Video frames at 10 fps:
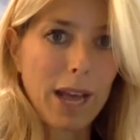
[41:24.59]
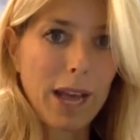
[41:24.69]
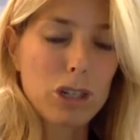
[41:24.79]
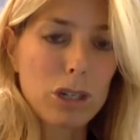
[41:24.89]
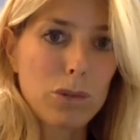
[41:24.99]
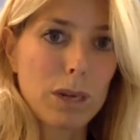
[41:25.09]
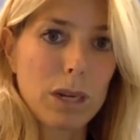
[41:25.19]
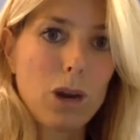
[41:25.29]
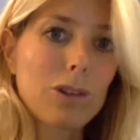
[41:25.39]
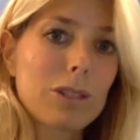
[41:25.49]
fashion
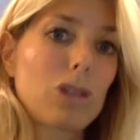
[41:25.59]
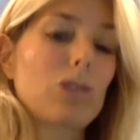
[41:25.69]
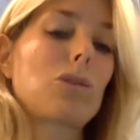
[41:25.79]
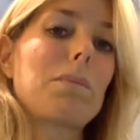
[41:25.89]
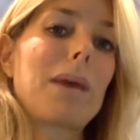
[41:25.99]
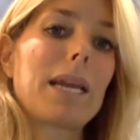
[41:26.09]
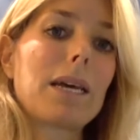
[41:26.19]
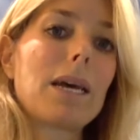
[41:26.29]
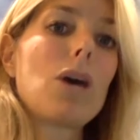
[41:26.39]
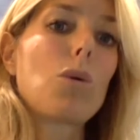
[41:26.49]
or in a horizontal
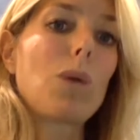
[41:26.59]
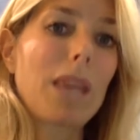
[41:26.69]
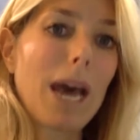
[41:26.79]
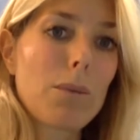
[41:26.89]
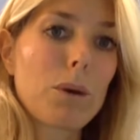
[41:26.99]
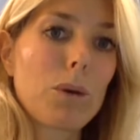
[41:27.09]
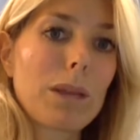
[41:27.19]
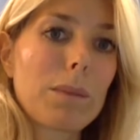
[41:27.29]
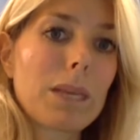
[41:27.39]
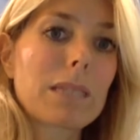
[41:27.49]
manner without
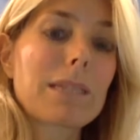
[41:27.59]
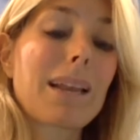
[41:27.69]
bony peaks,